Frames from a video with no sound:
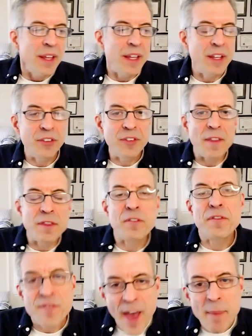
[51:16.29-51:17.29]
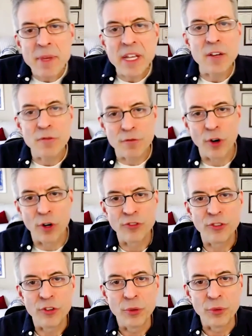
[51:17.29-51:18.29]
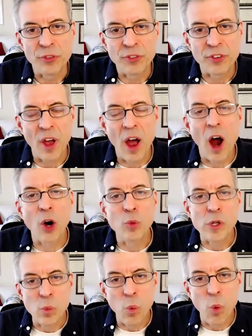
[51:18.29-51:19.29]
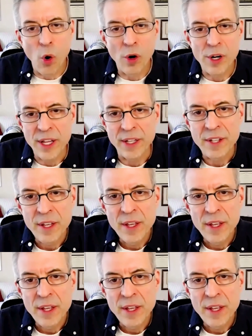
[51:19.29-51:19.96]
is that the feminine virtues are rewarded